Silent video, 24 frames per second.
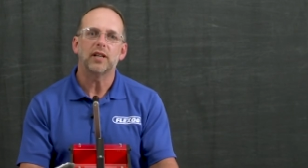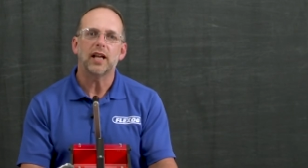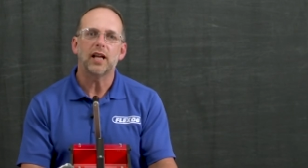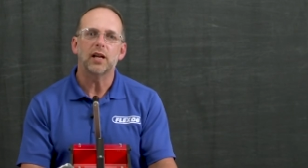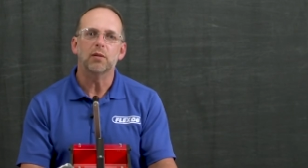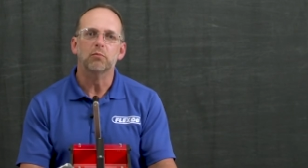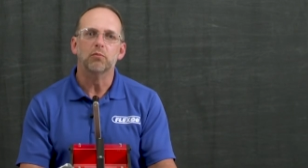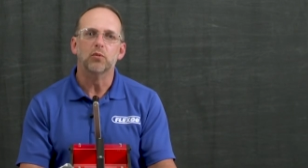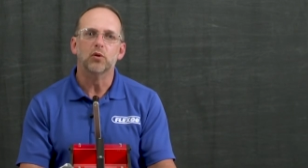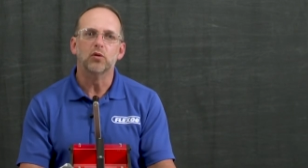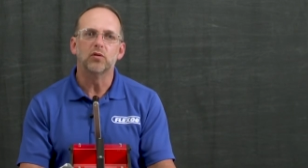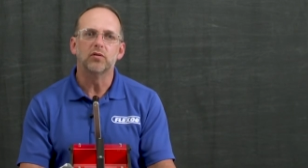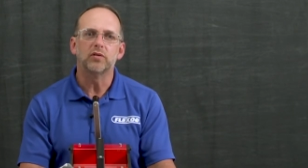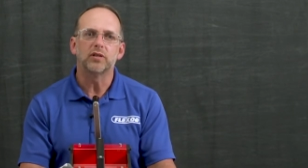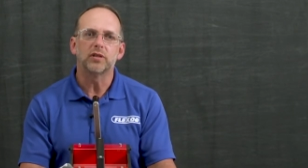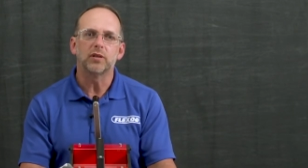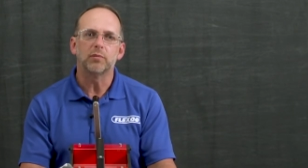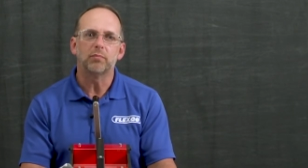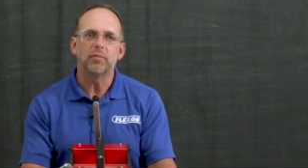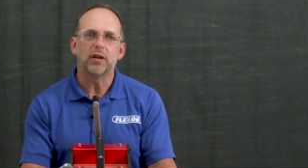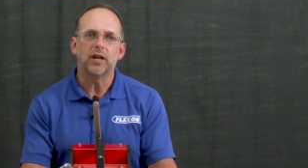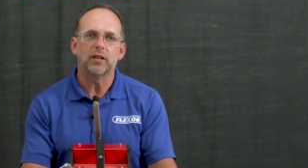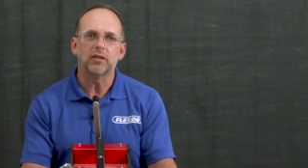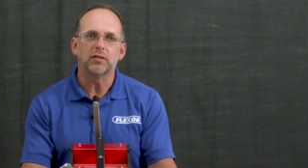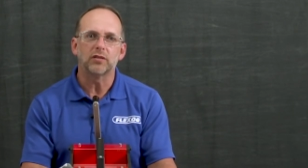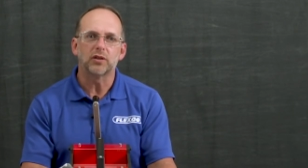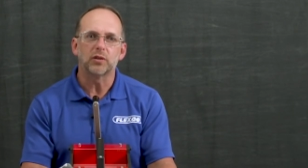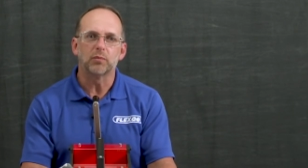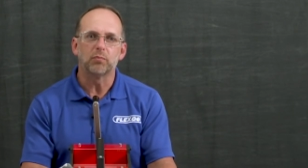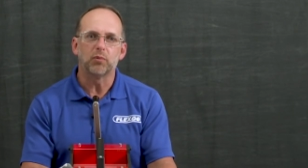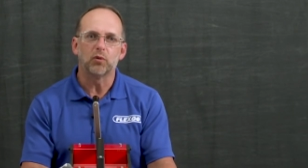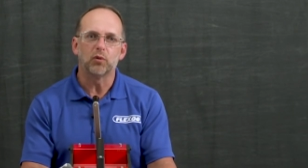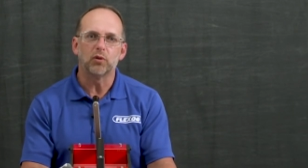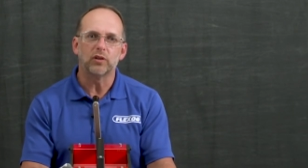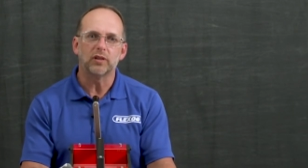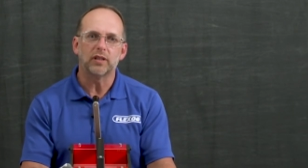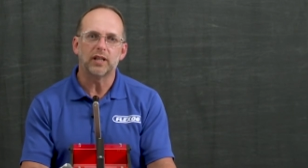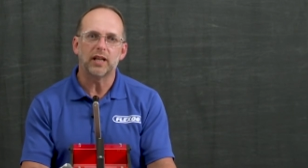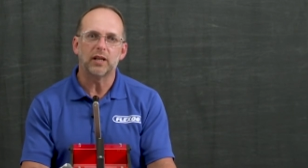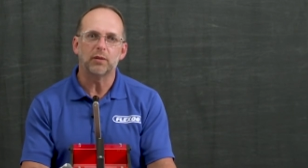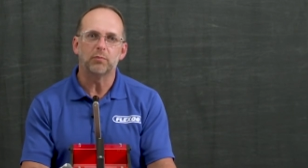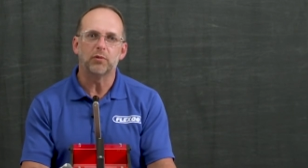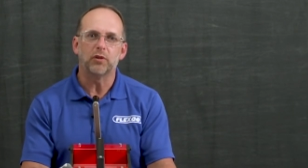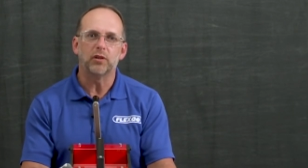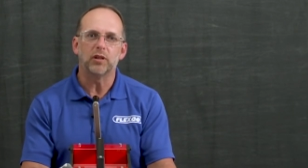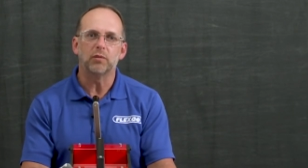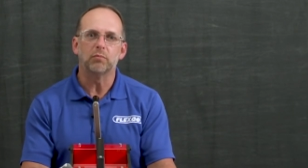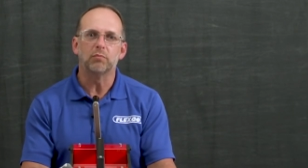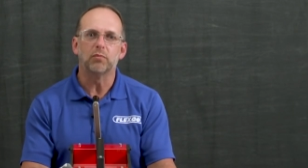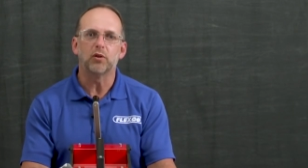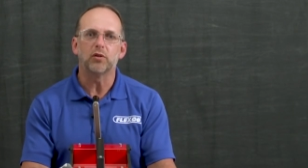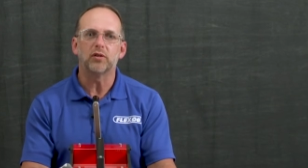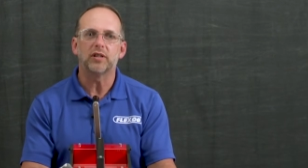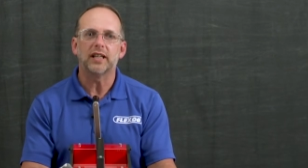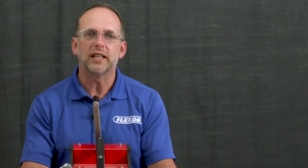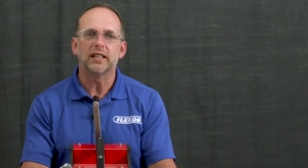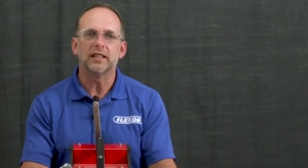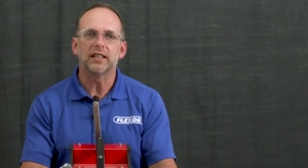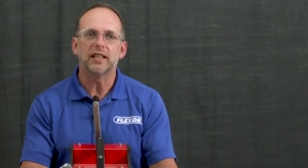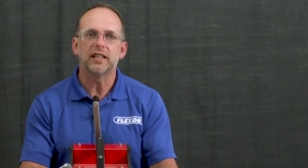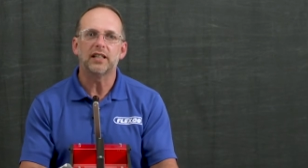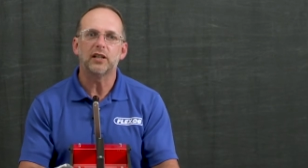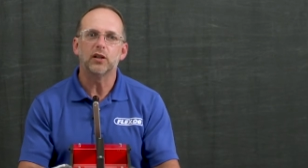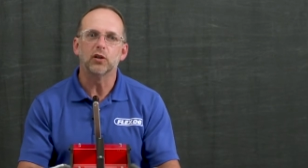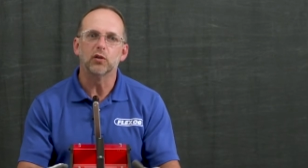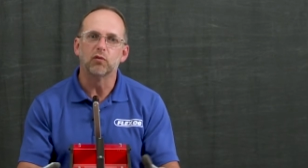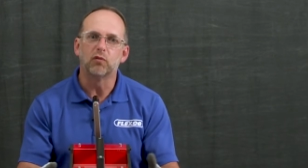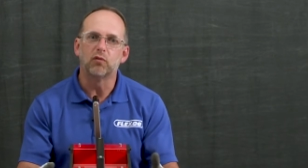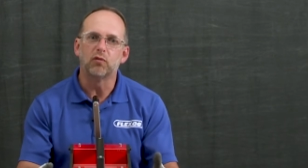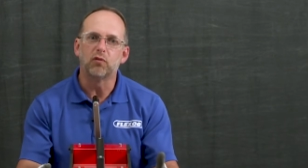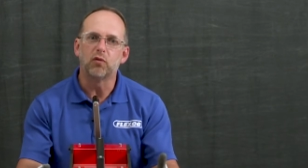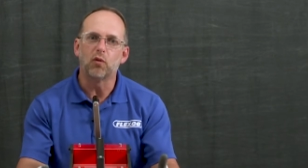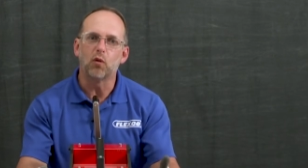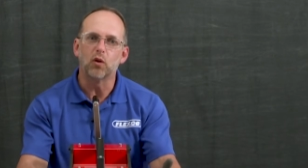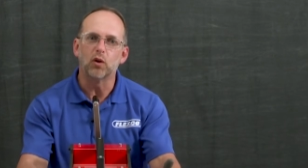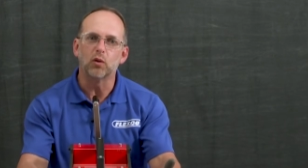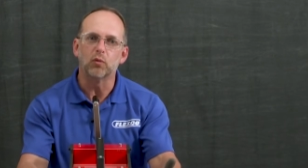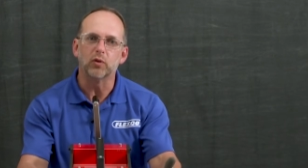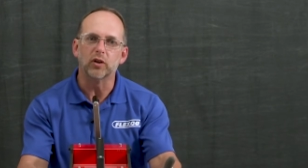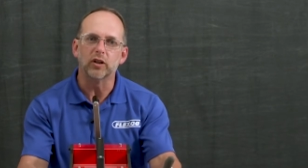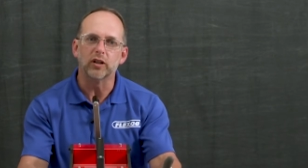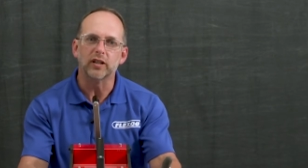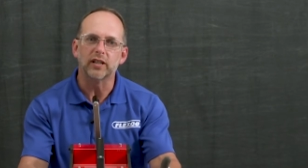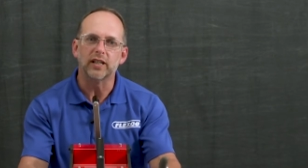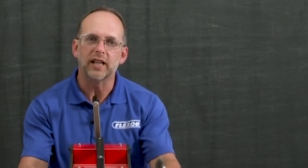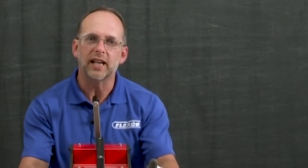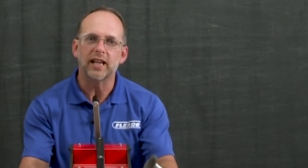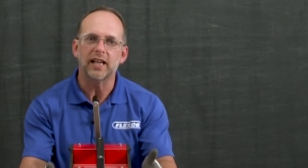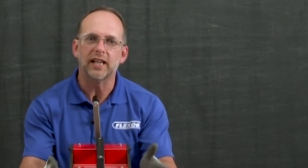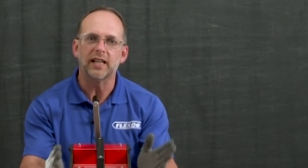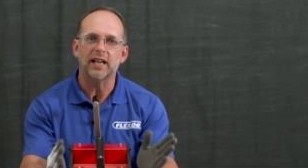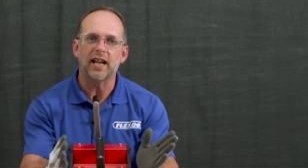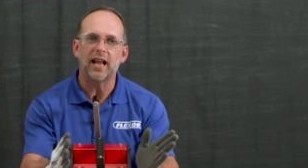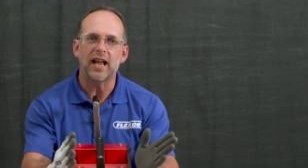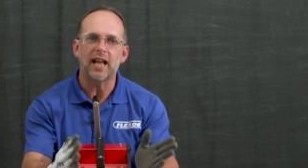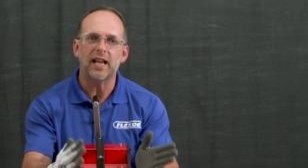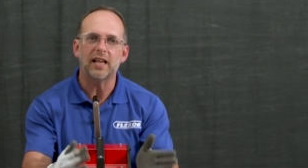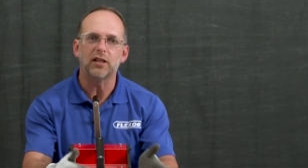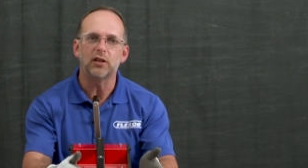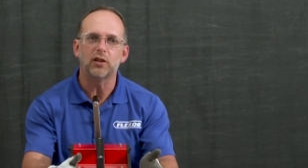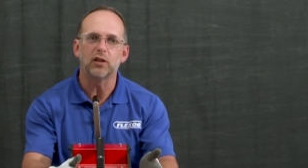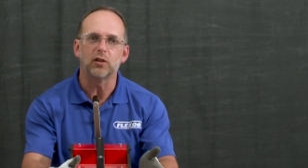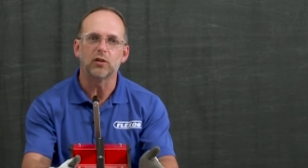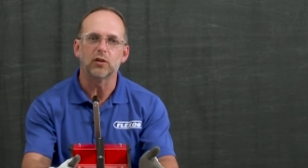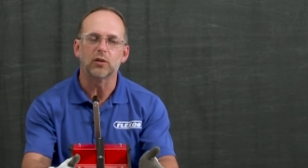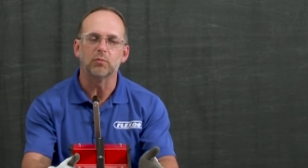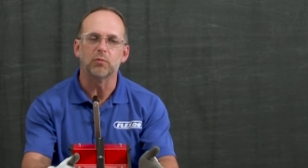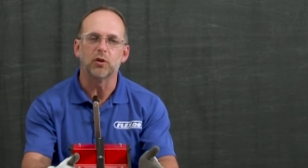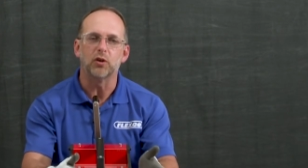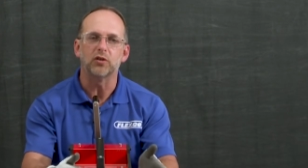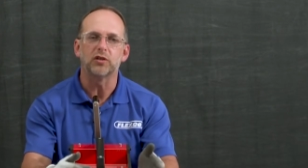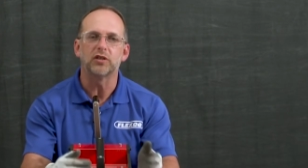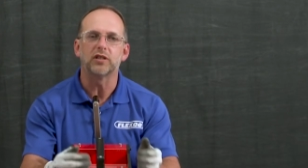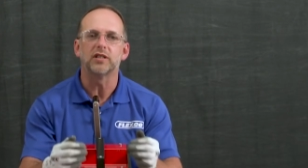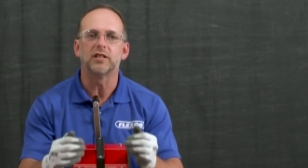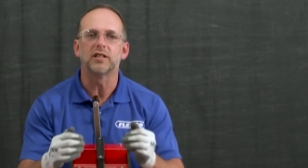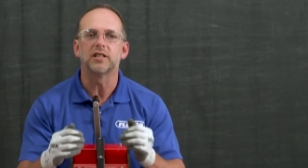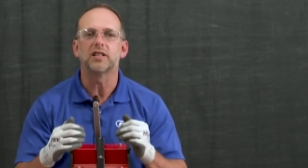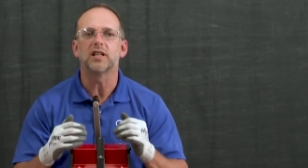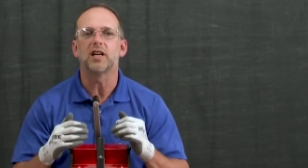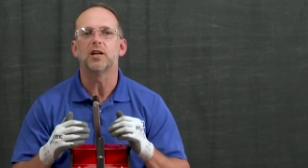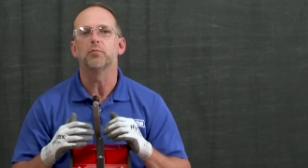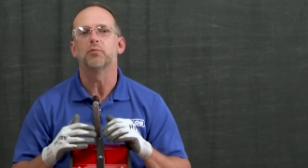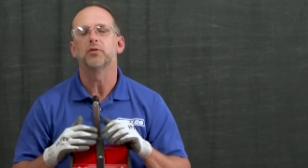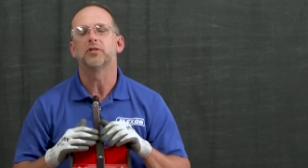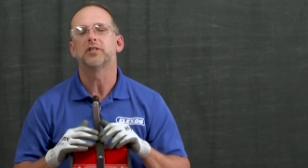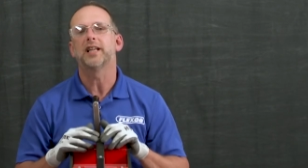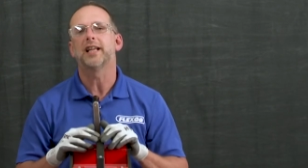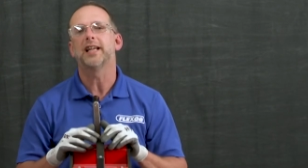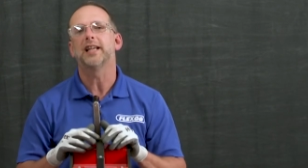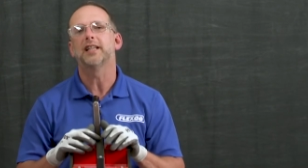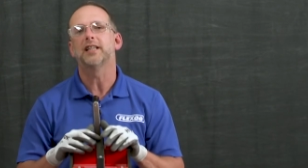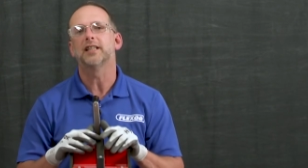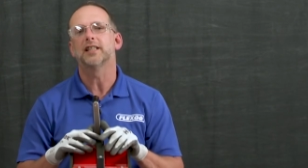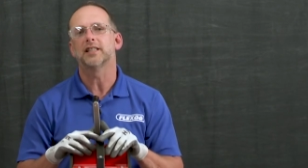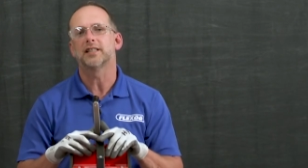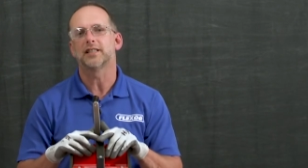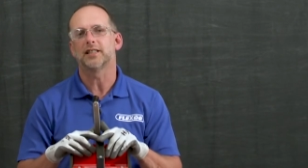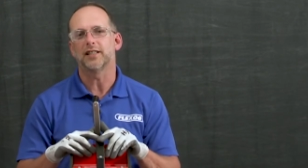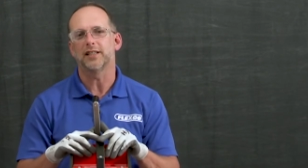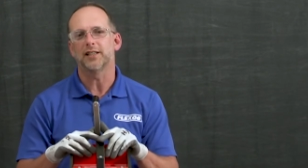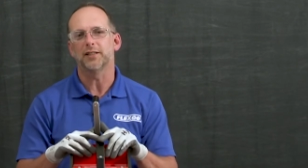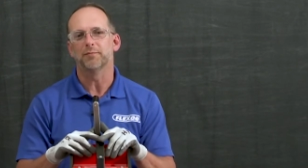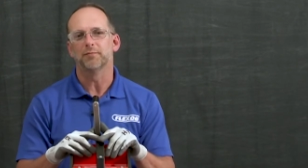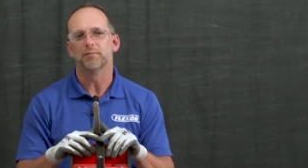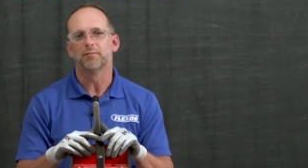and moves the belt support table in both a linear forward and angular motion simultaneously.